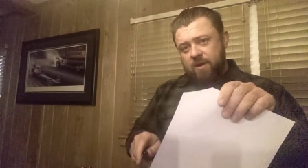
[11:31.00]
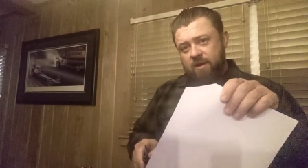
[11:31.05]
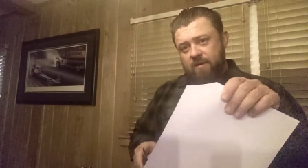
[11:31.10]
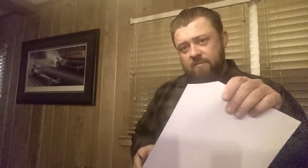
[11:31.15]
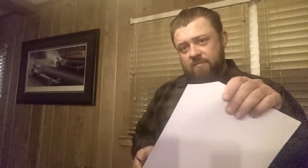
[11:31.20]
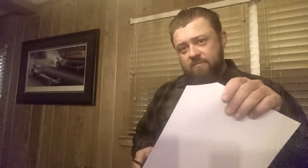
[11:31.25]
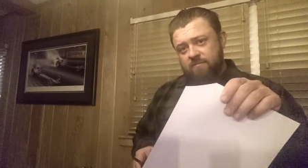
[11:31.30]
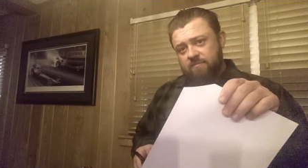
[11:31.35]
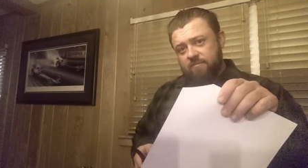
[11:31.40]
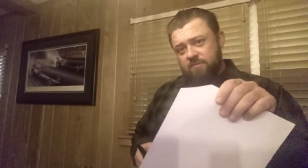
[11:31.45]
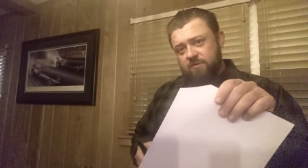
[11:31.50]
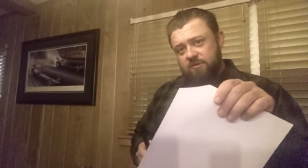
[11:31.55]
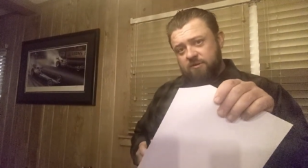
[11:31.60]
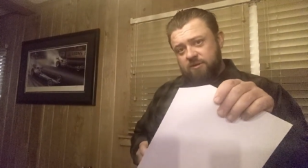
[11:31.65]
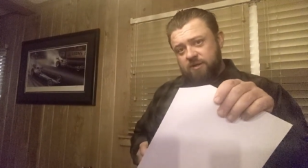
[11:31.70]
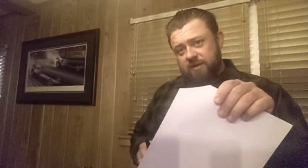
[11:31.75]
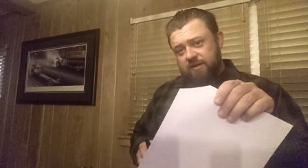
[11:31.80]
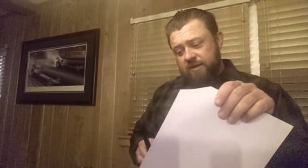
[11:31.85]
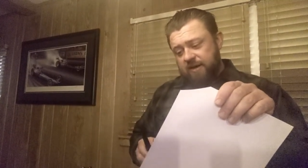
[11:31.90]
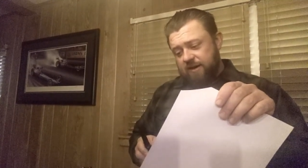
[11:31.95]
Yeah,
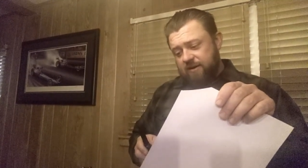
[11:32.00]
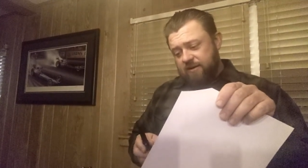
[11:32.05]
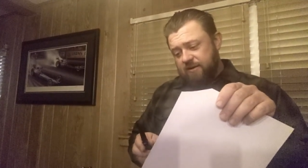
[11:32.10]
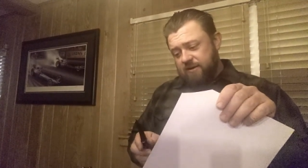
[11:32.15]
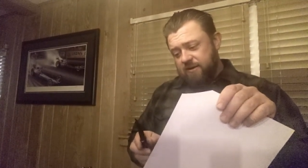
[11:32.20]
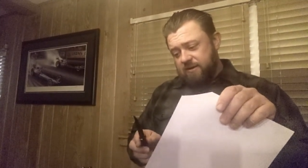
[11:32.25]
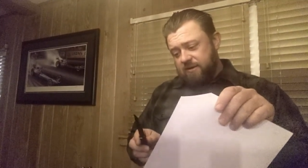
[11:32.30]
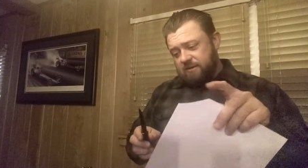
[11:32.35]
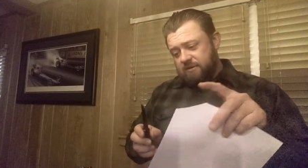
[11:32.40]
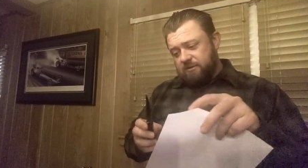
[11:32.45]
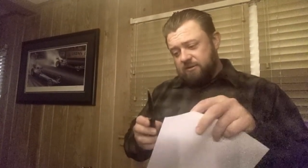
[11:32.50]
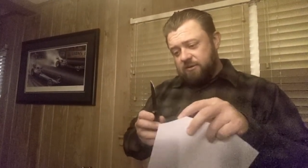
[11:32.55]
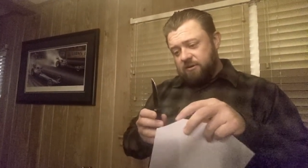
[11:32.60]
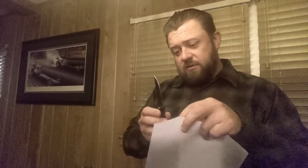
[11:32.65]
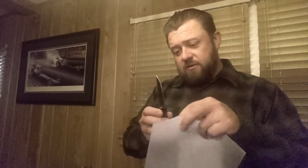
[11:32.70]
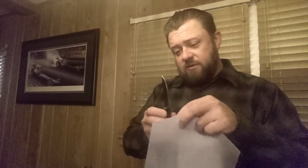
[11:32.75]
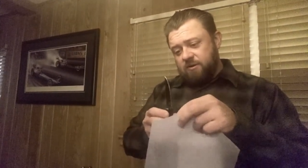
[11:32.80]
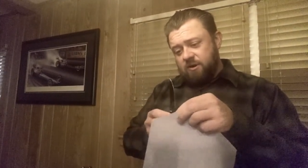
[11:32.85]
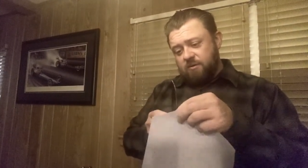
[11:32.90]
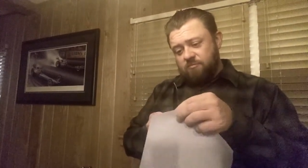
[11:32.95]
just like that.
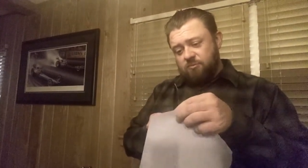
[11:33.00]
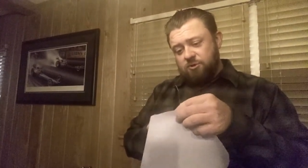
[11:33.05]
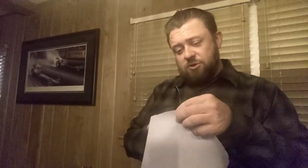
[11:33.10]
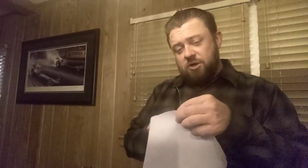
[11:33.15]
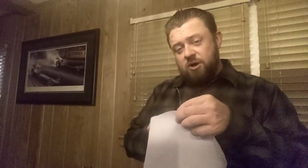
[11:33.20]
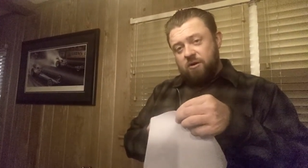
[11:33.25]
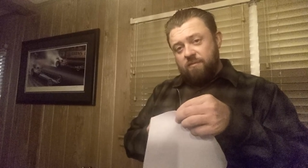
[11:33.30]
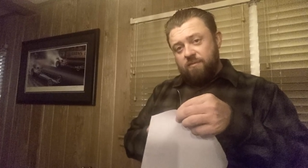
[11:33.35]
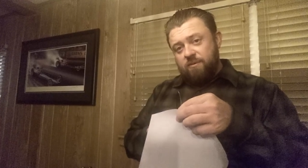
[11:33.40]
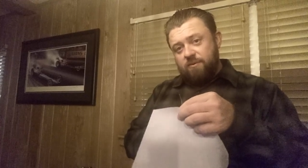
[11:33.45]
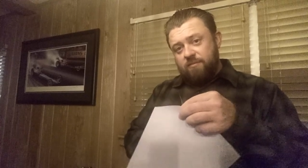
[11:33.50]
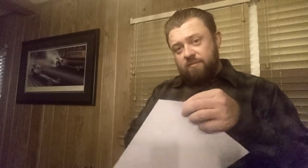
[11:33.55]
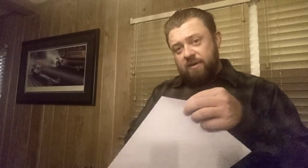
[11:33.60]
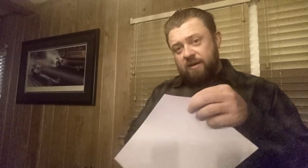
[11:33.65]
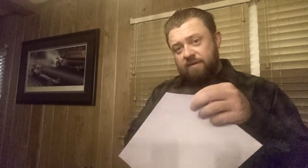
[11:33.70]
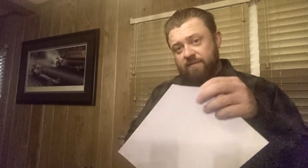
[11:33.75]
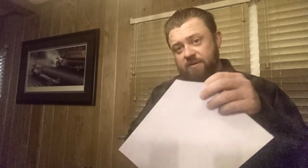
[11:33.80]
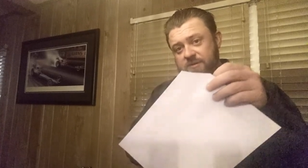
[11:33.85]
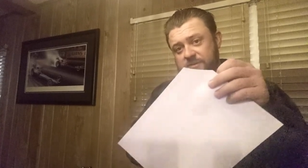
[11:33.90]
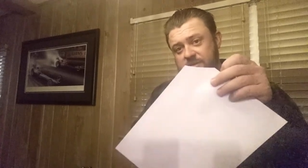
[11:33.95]
So it comes sharp,
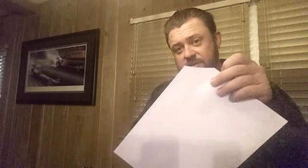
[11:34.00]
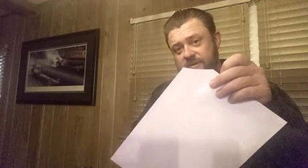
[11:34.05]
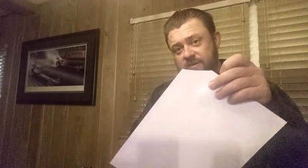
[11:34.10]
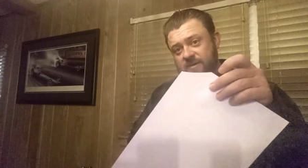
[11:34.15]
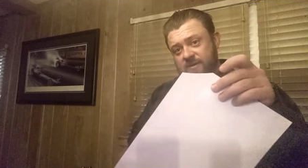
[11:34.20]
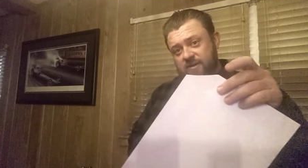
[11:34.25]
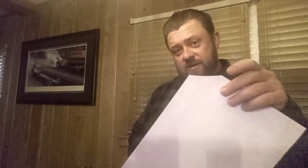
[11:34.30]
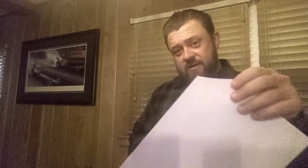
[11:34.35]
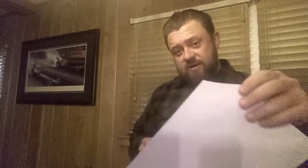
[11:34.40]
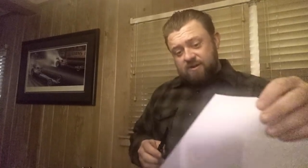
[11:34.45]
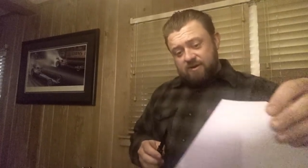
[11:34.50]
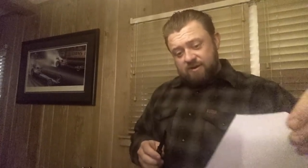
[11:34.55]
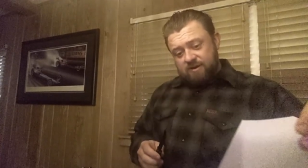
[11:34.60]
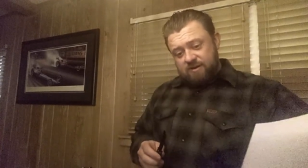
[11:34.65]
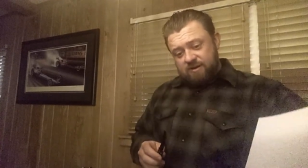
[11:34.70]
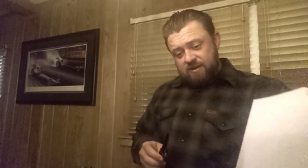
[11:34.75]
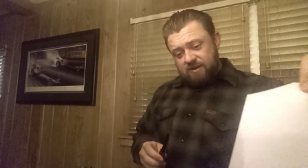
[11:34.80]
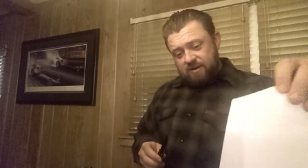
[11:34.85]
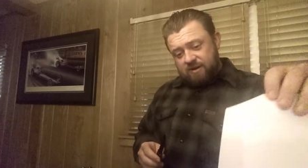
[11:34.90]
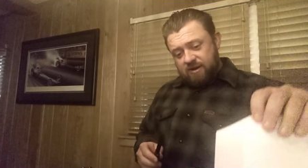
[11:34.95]
obviously.
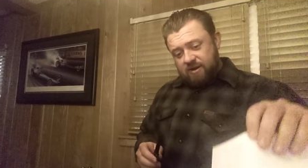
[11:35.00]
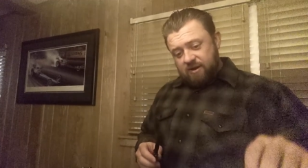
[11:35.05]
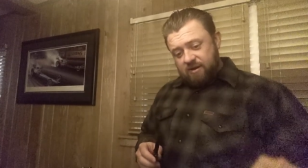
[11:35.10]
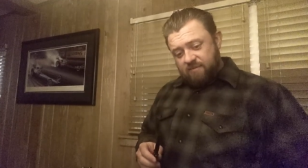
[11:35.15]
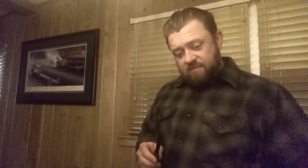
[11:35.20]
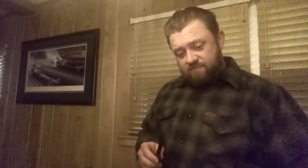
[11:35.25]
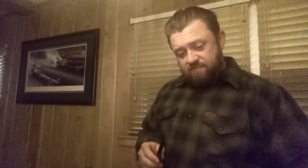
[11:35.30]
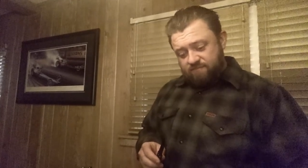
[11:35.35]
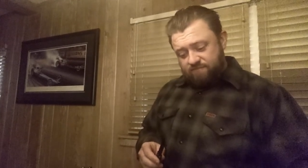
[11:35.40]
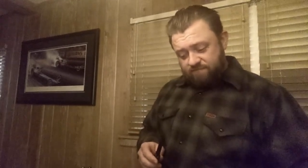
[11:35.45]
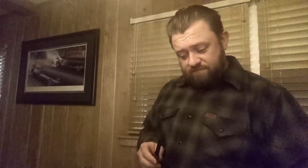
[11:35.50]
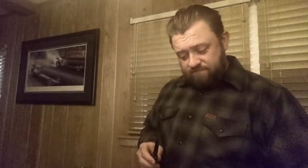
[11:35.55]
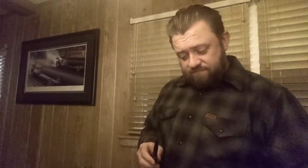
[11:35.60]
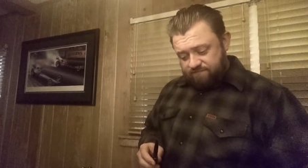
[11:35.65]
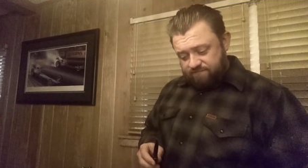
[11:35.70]
Um,